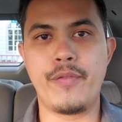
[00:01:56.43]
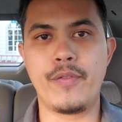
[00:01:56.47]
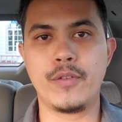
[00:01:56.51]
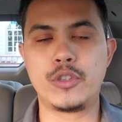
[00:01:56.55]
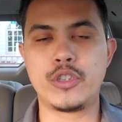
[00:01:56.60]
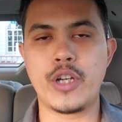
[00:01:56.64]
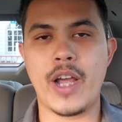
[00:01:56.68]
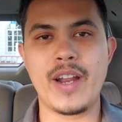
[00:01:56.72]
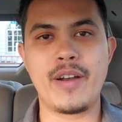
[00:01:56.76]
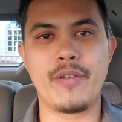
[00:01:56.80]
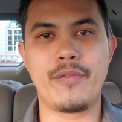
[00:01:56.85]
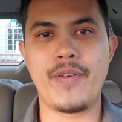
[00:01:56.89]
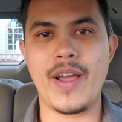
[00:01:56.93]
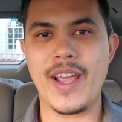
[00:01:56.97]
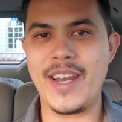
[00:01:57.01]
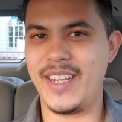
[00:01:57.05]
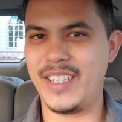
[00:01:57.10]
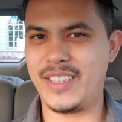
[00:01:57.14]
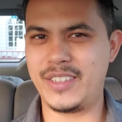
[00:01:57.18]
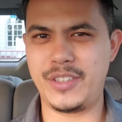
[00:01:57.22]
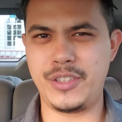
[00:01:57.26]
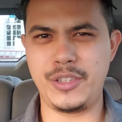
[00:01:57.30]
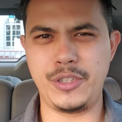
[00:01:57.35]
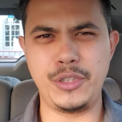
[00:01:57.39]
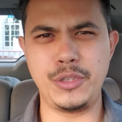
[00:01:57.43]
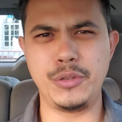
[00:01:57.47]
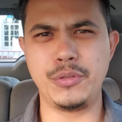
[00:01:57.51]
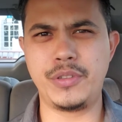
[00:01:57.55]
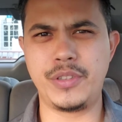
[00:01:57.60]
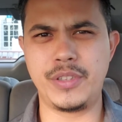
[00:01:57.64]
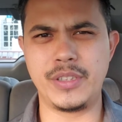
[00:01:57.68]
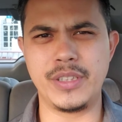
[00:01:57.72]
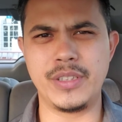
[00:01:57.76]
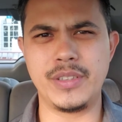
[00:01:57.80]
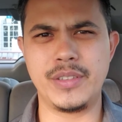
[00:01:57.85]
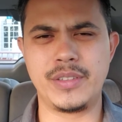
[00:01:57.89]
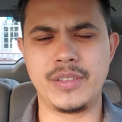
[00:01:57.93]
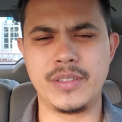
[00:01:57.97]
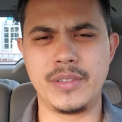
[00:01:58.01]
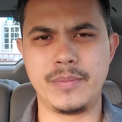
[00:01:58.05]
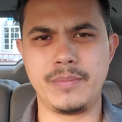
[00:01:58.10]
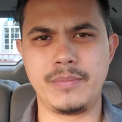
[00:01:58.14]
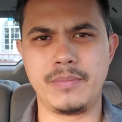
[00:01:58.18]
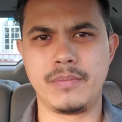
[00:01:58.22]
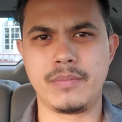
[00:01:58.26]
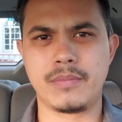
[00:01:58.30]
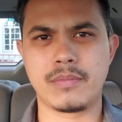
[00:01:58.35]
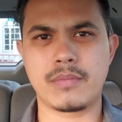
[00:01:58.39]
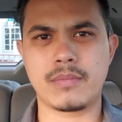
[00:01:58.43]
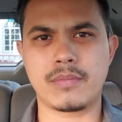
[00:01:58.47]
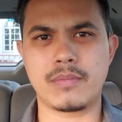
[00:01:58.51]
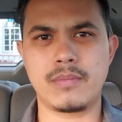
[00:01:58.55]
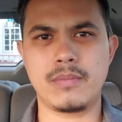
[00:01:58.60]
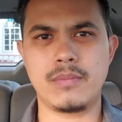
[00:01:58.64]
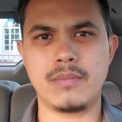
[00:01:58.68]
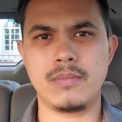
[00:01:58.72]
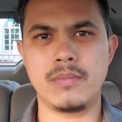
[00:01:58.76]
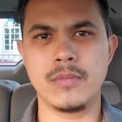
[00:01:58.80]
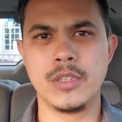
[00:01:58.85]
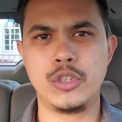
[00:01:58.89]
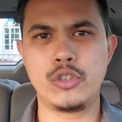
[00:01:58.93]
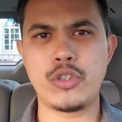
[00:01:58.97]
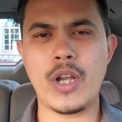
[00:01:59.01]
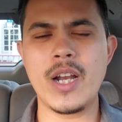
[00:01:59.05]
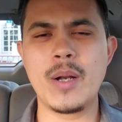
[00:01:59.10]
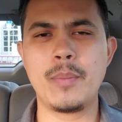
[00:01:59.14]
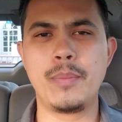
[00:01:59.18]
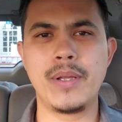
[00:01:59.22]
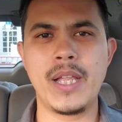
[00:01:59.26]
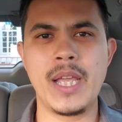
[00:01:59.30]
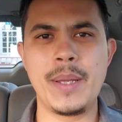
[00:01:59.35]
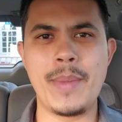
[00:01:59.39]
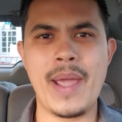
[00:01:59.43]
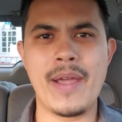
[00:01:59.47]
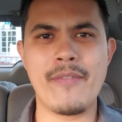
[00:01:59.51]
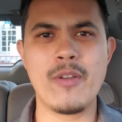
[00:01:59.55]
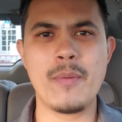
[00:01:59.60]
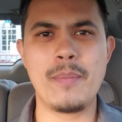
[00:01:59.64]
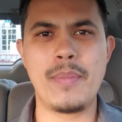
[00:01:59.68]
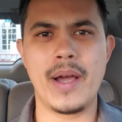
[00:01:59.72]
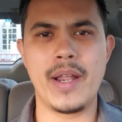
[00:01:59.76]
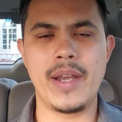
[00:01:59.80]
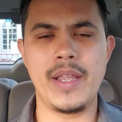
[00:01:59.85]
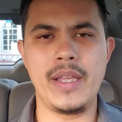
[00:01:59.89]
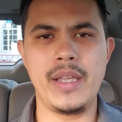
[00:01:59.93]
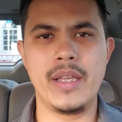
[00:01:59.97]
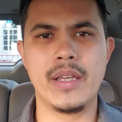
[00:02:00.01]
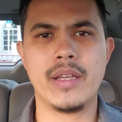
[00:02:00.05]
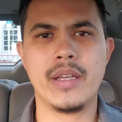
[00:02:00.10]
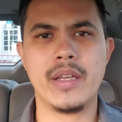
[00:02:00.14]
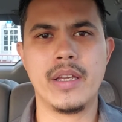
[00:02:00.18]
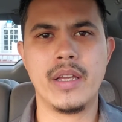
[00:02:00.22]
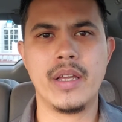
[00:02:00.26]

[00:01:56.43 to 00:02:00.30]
try to find excuses and try to blame everybody